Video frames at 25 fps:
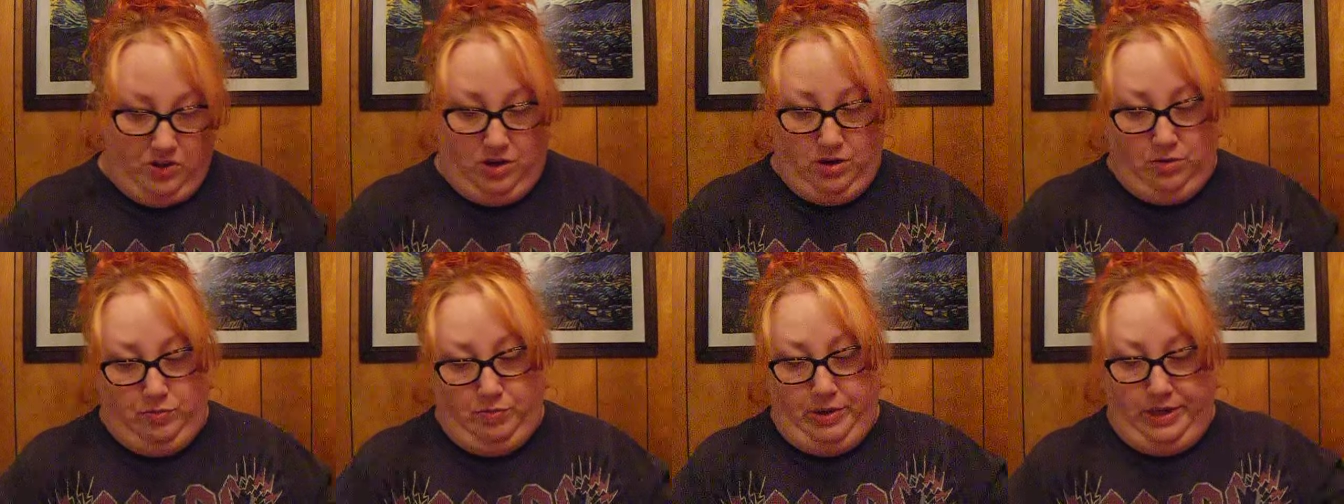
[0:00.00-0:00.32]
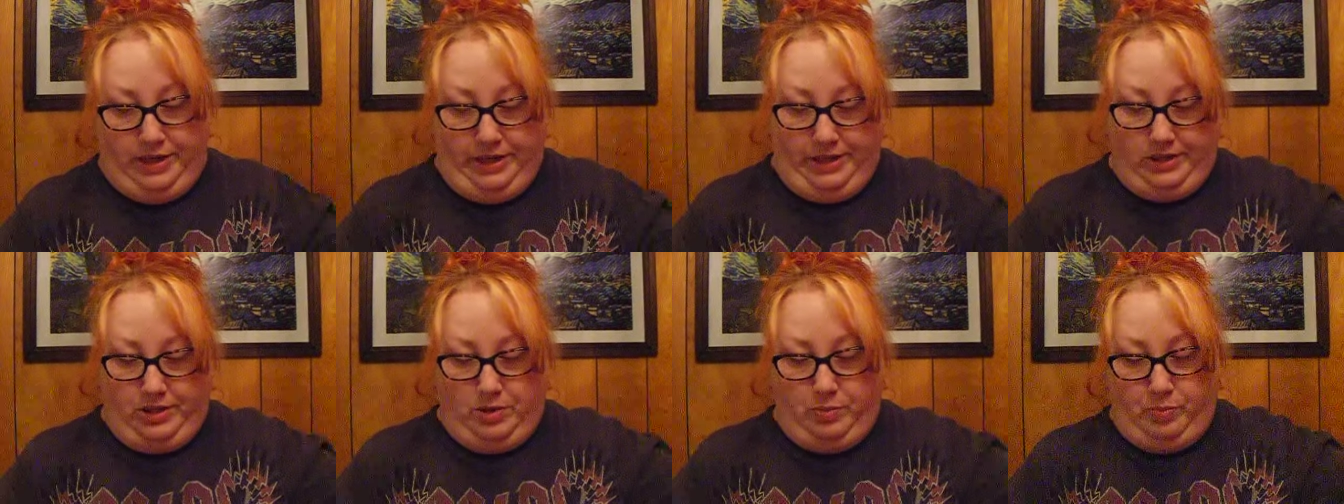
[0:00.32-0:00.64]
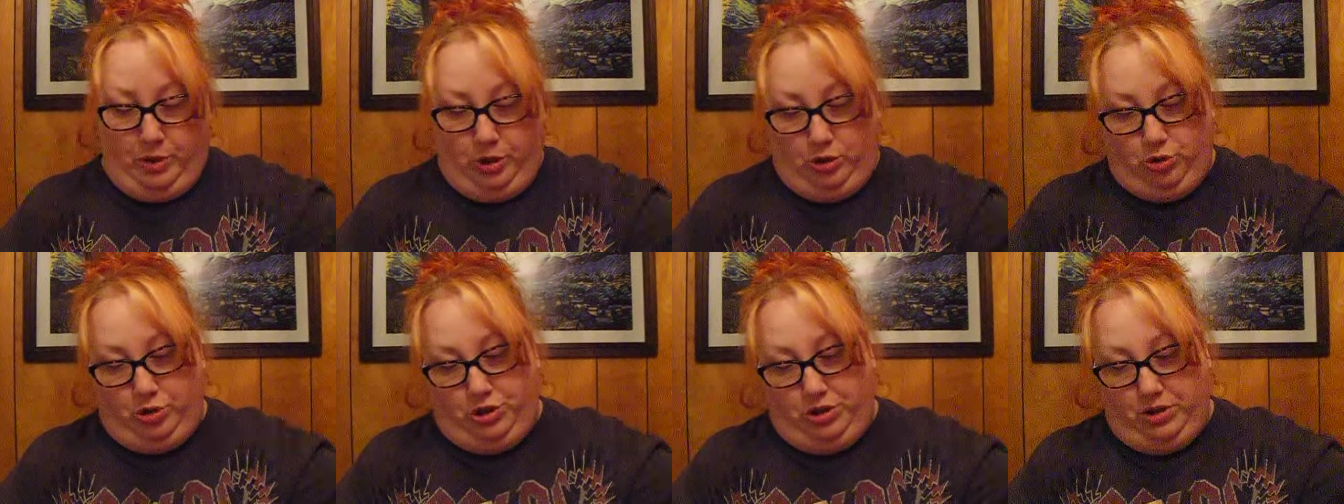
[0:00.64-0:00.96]
on my next
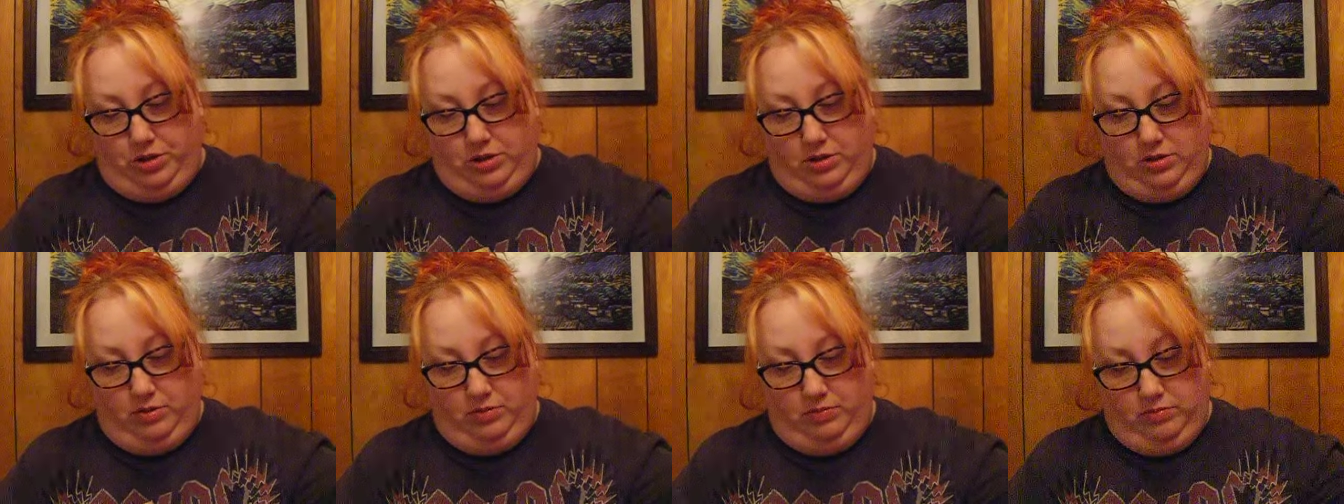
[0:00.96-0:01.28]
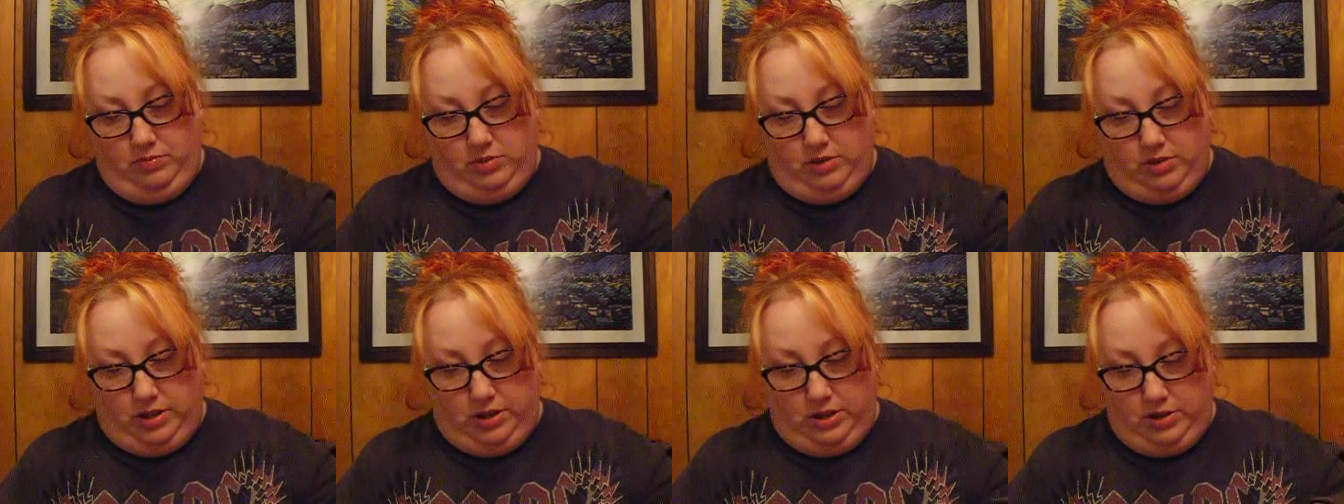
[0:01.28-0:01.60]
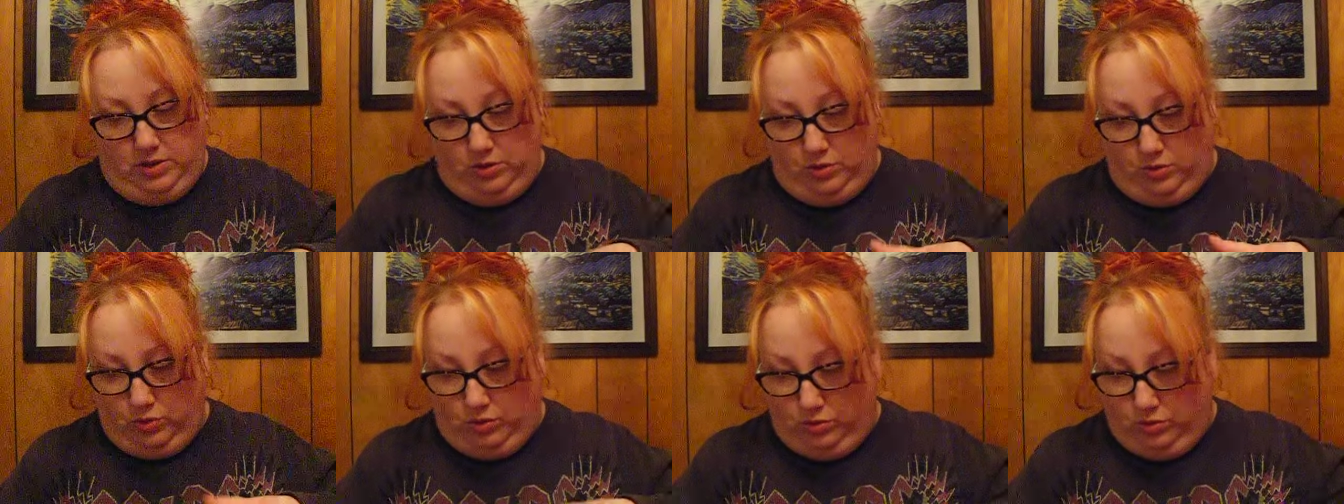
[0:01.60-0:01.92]
purchase. So
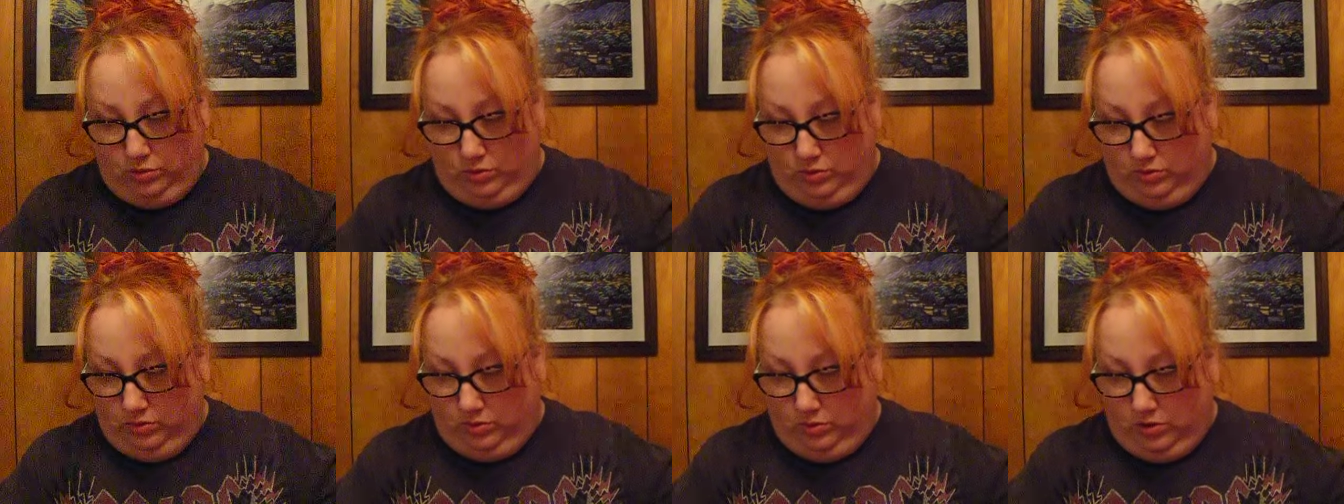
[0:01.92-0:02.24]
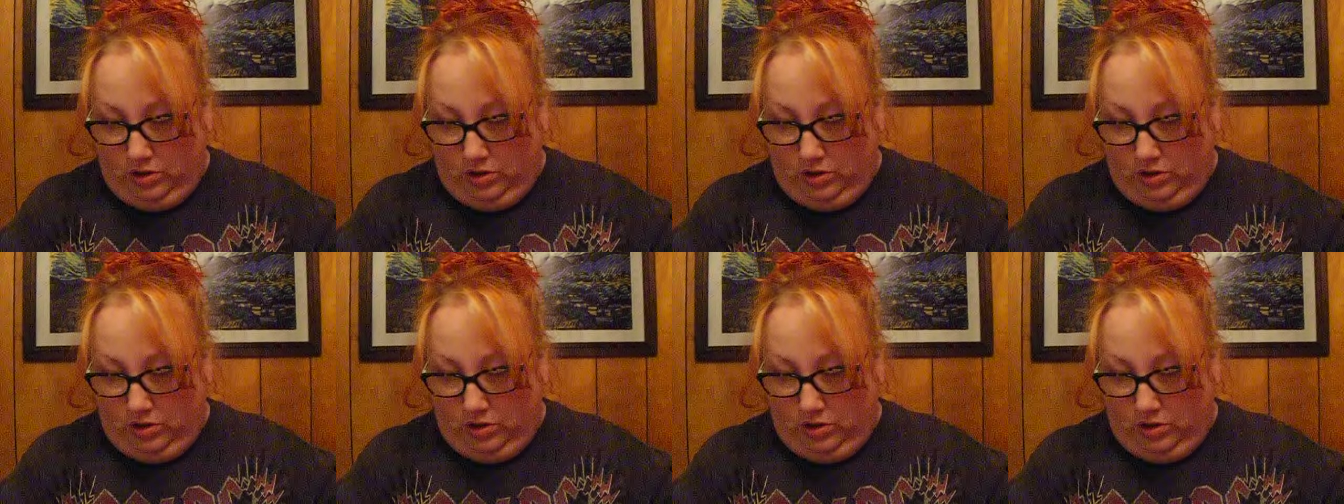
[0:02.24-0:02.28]
that's cool.